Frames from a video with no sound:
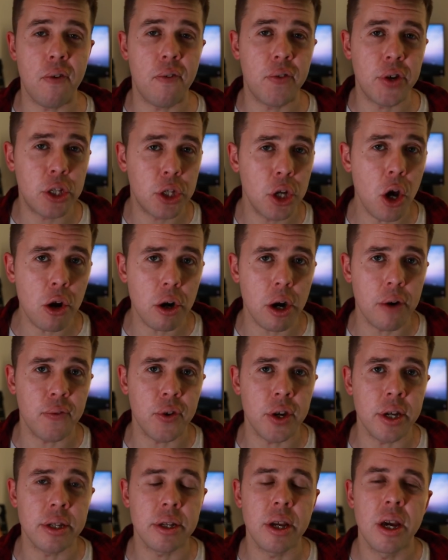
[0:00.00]
for
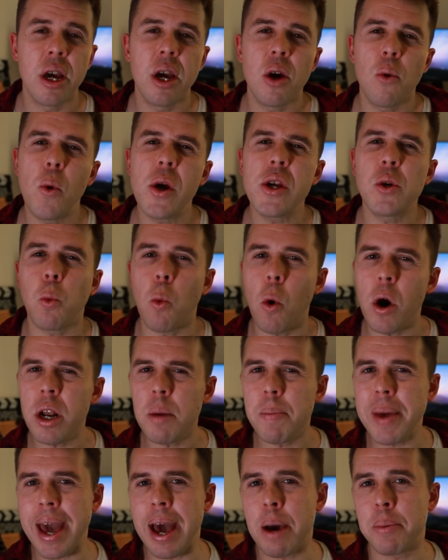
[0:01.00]
photographers which want
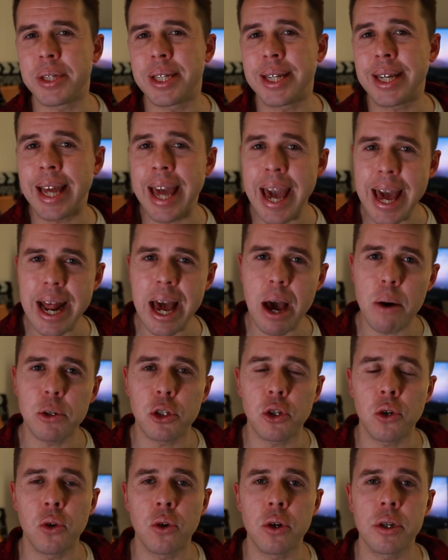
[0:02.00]
to be able to get
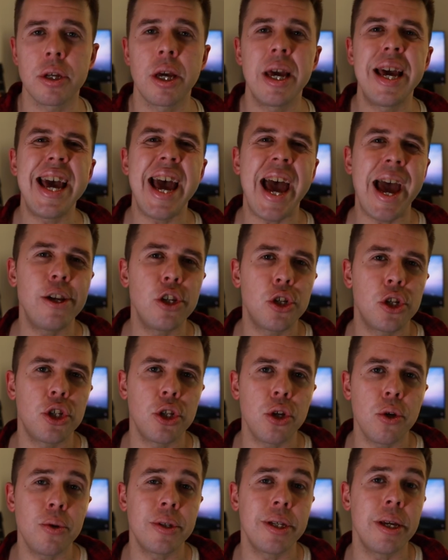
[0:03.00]
outdoors and
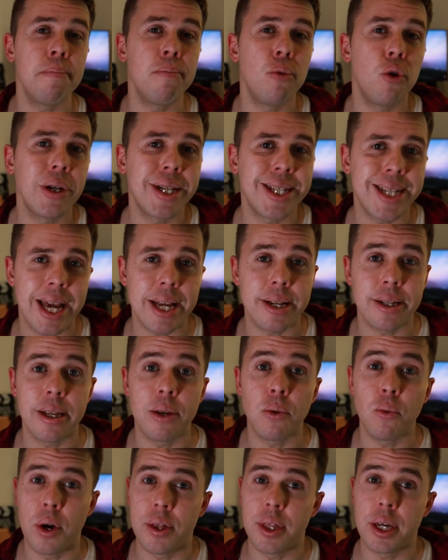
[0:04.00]
shoot in more
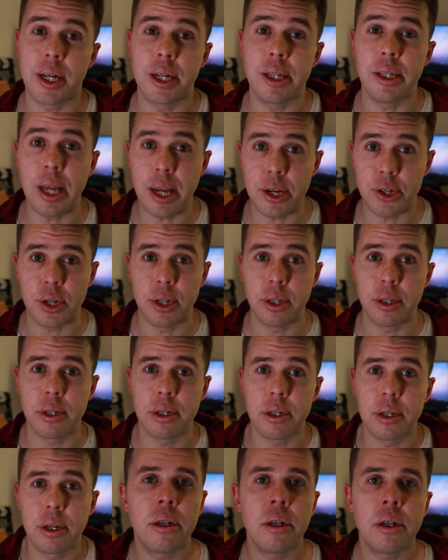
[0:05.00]
testing weather
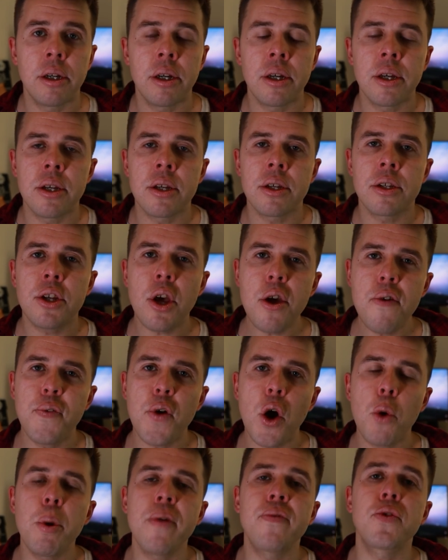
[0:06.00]
conditions. So
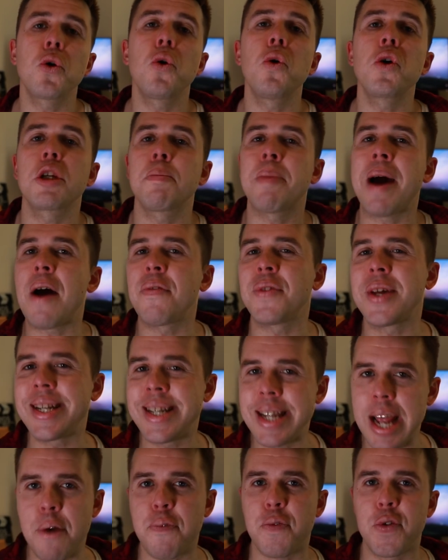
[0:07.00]
far we've talked about the
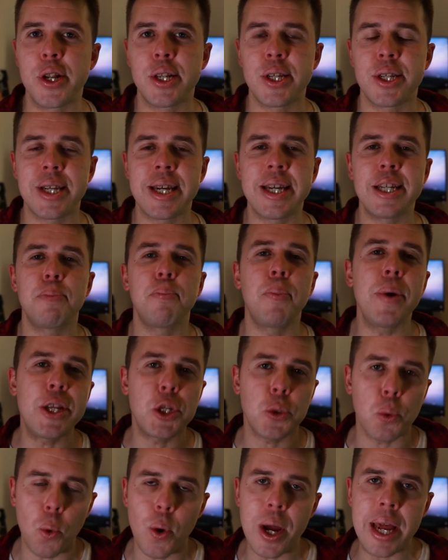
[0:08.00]
differences
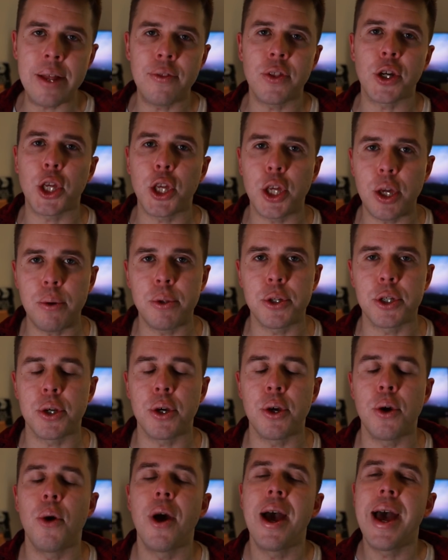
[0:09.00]
between the Q
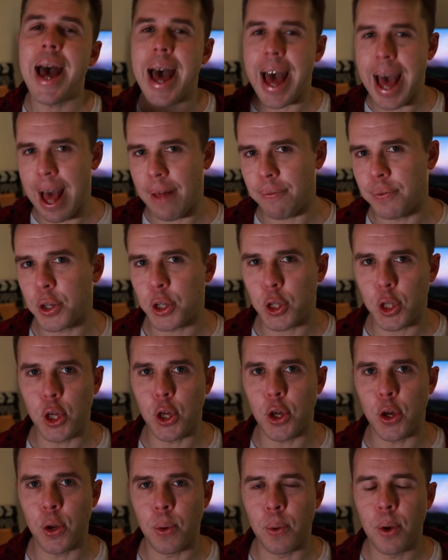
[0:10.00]
two and the
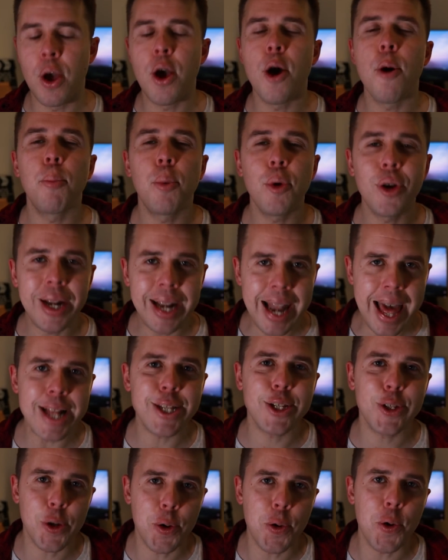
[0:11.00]
Q, but
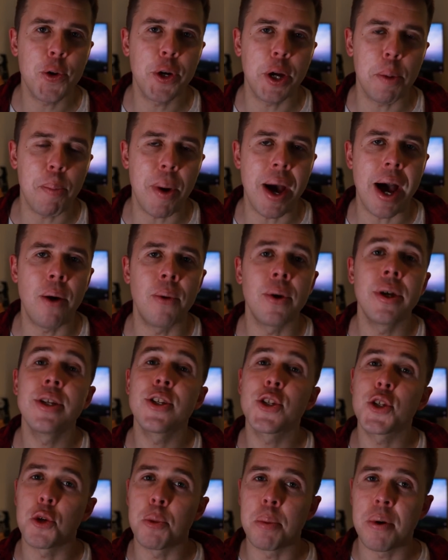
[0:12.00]
let's talk
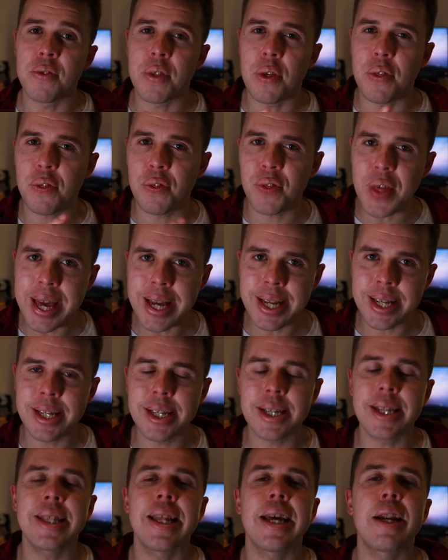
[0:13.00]
about some of the
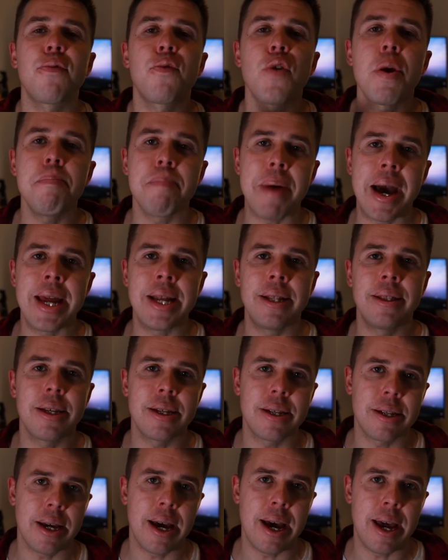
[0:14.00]
things that have remained
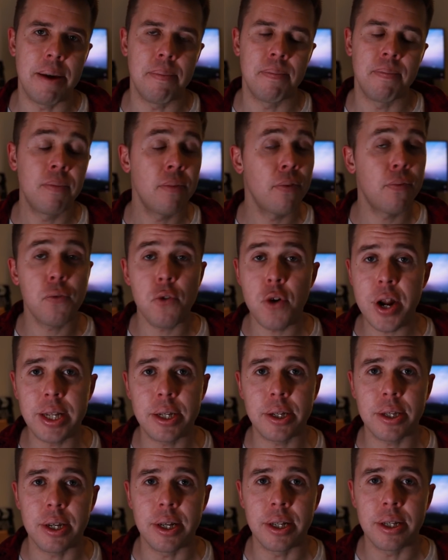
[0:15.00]
the same. For
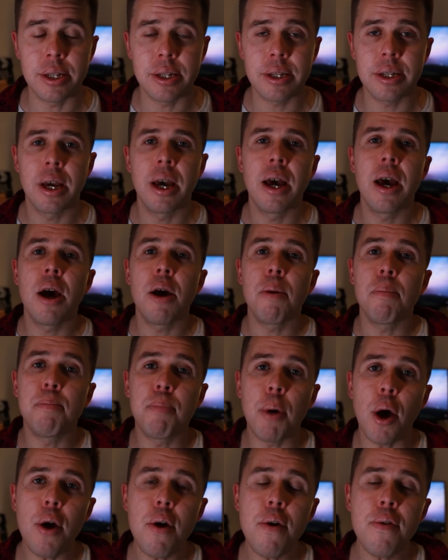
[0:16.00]
instance,
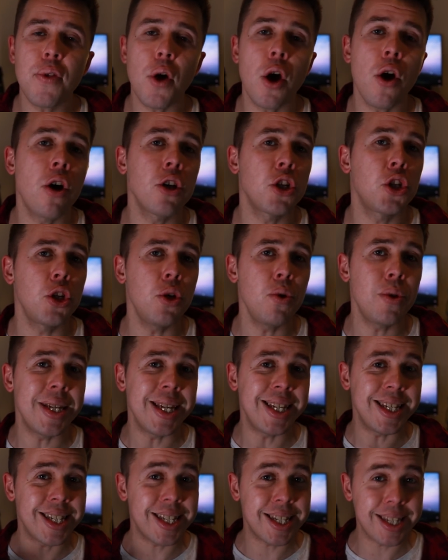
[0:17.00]
both are
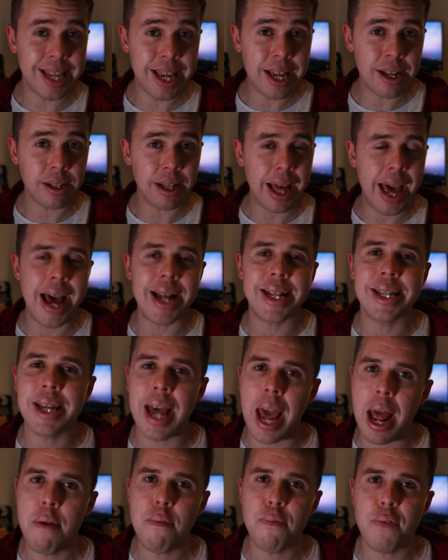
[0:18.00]
shooting still at
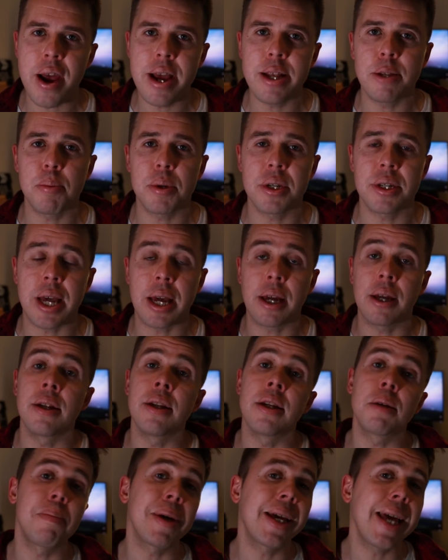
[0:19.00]
ten frames per
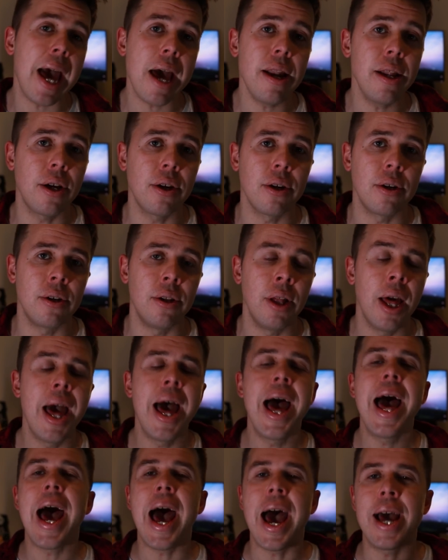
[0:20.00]
second mechanical
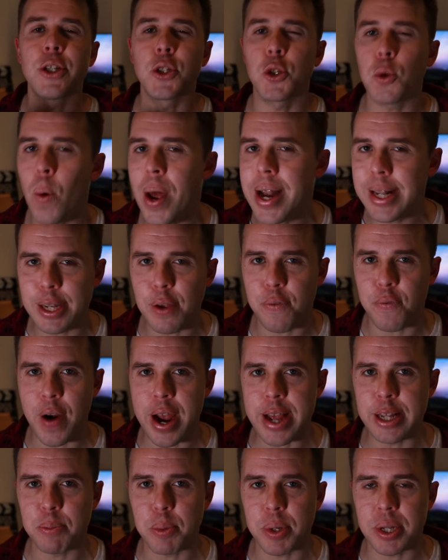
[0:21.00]
and twenty
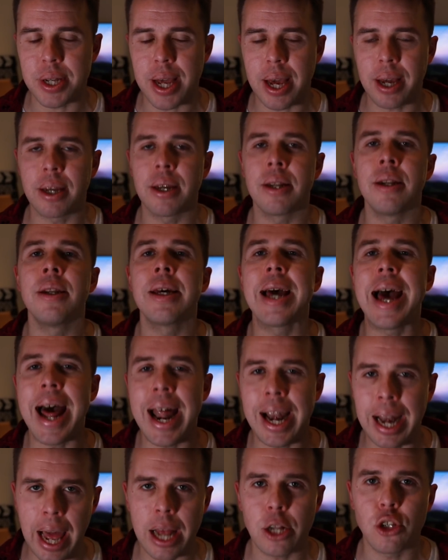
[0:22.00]
frames per second
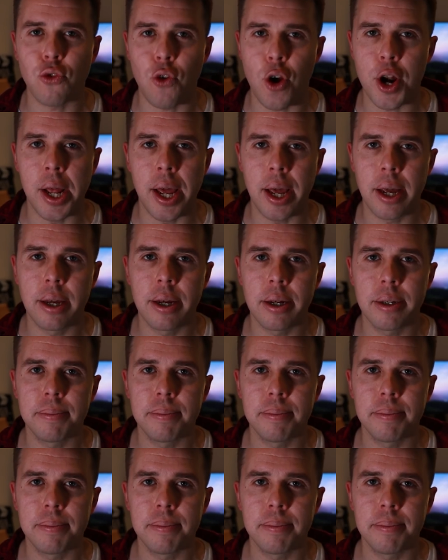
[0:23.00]
electronic.